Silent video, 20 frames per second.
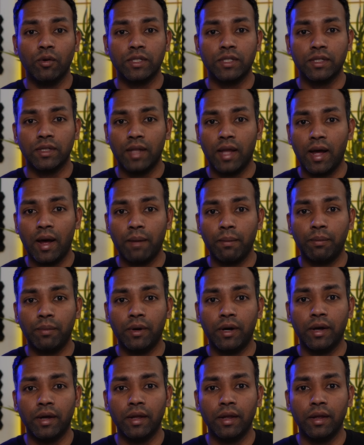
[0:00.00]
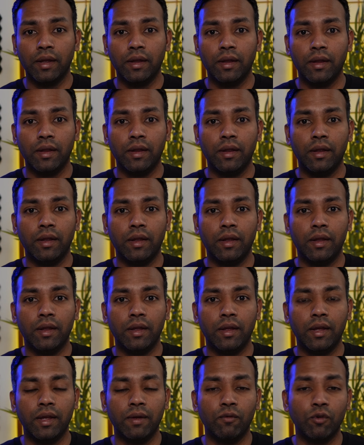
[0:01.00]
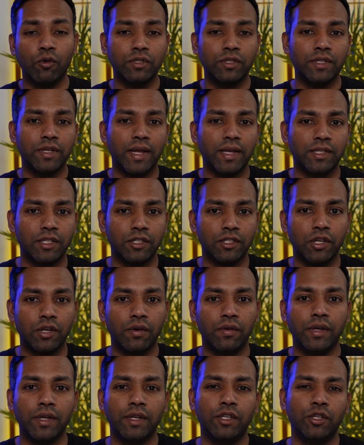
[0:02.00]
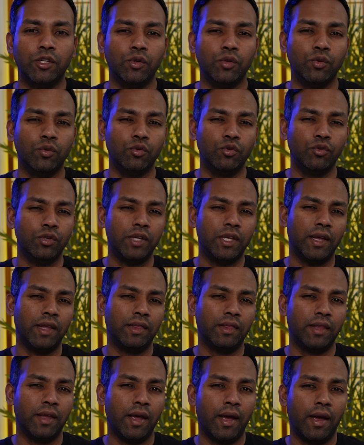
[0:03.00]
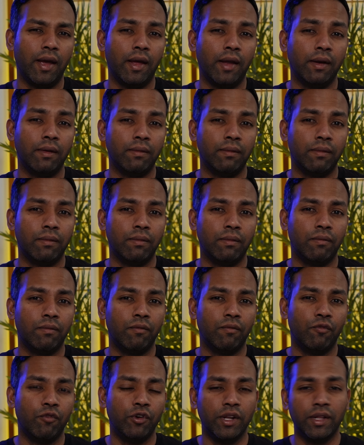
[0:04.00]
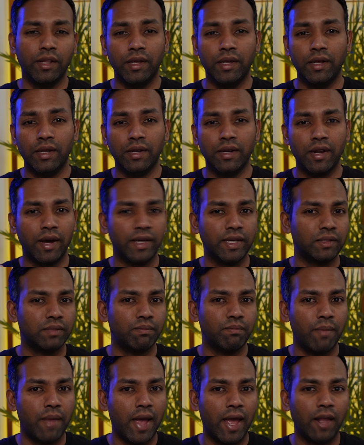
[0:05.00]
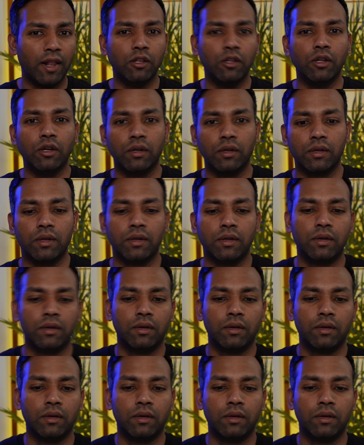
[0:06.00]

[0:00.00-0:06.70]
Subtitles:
it's a lot, but it was necessary to get that really nice matte look.